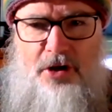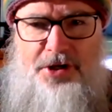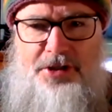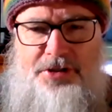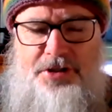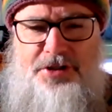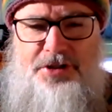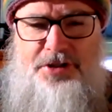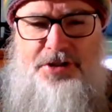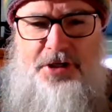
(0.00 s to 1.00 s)
Learning to
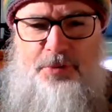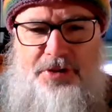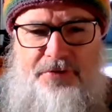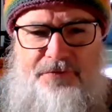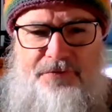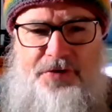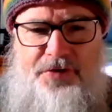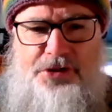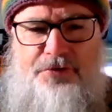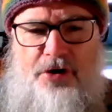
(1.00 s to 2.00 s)
see with the vision of
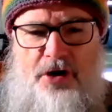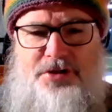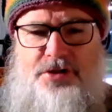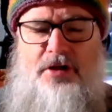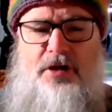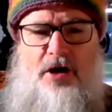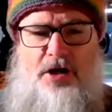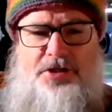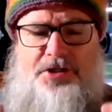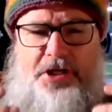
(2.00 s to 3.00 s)
Christ,
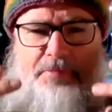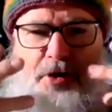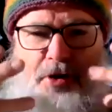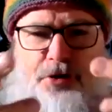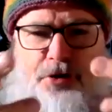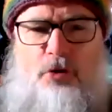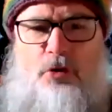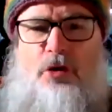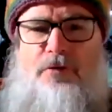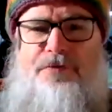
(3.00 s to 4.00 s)
I see beyond
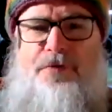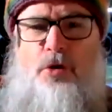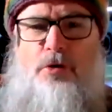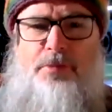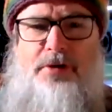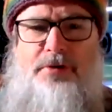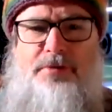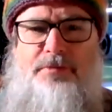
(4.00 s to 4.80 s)
all form